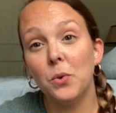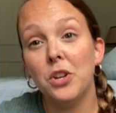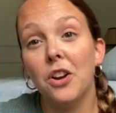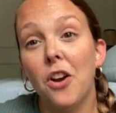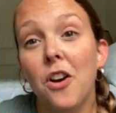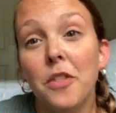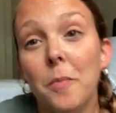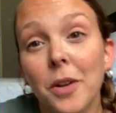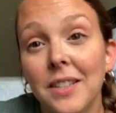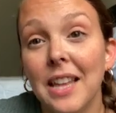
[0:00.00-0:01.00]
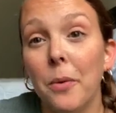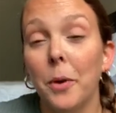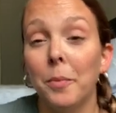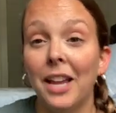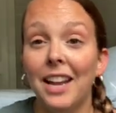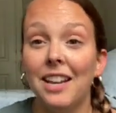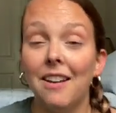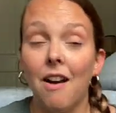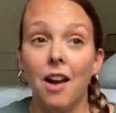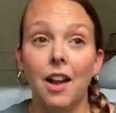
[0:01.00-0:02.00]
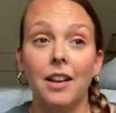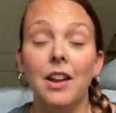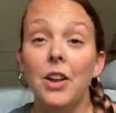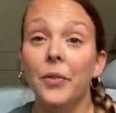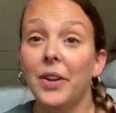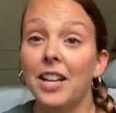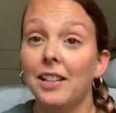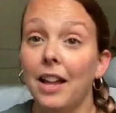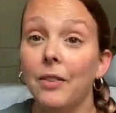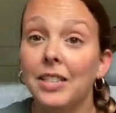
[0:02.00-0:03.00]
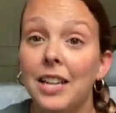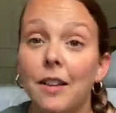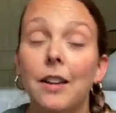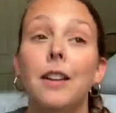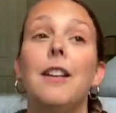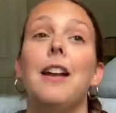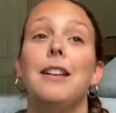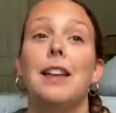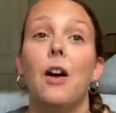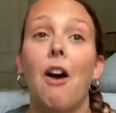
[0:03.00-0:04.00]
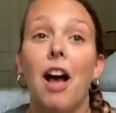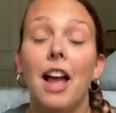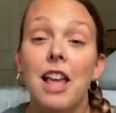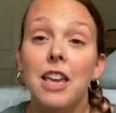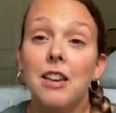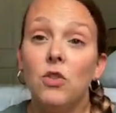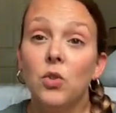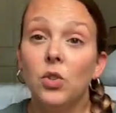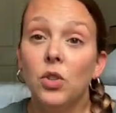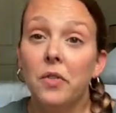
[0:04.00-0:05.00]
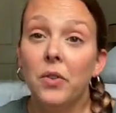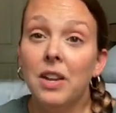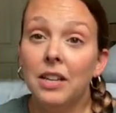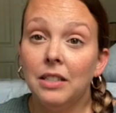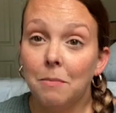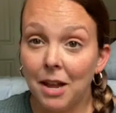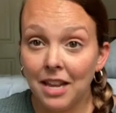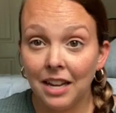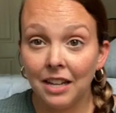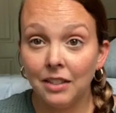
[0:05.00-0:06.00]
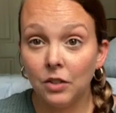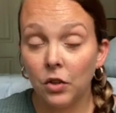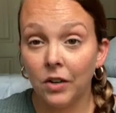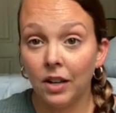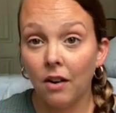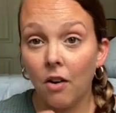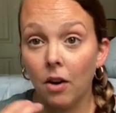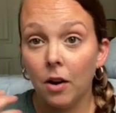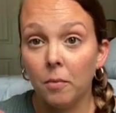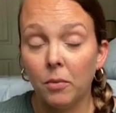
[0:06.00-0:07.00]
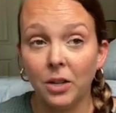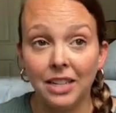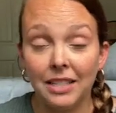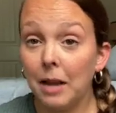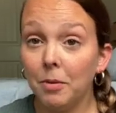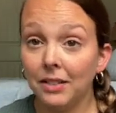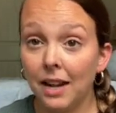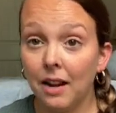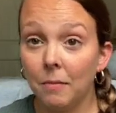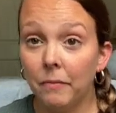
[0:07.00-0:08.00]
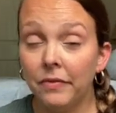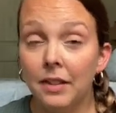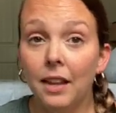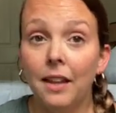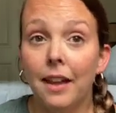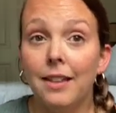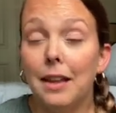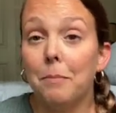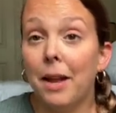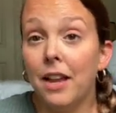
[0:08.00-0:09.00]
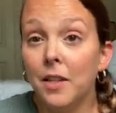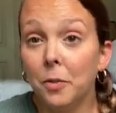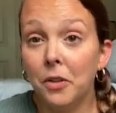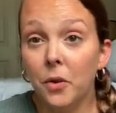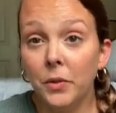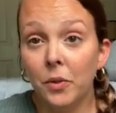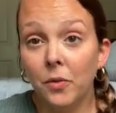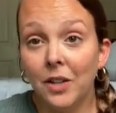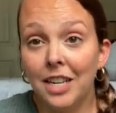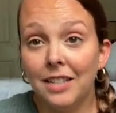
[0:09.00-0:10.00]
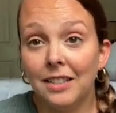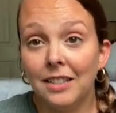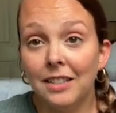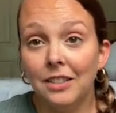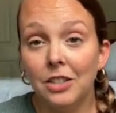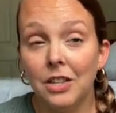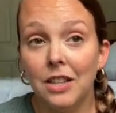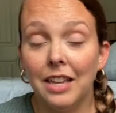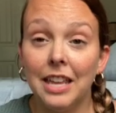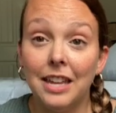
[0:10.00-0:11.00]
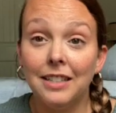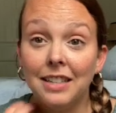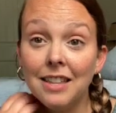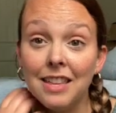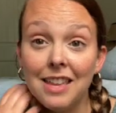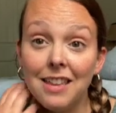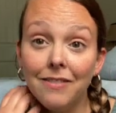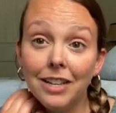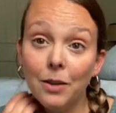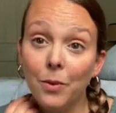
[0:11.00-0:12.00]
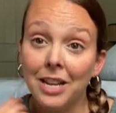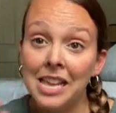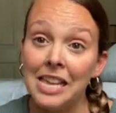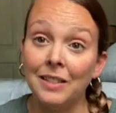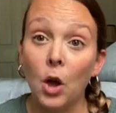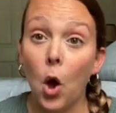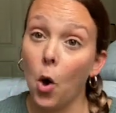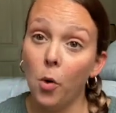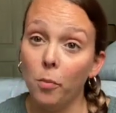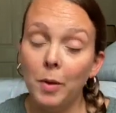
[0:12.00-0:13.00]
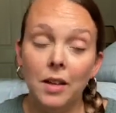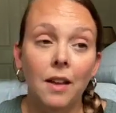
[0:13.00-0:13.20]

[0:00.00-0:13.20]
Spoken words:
year, all the books that we're planning on reading aloud together. Now, I usually read to my kids during our morning table time. And then my husband also reads to the kids in the evening when he's home.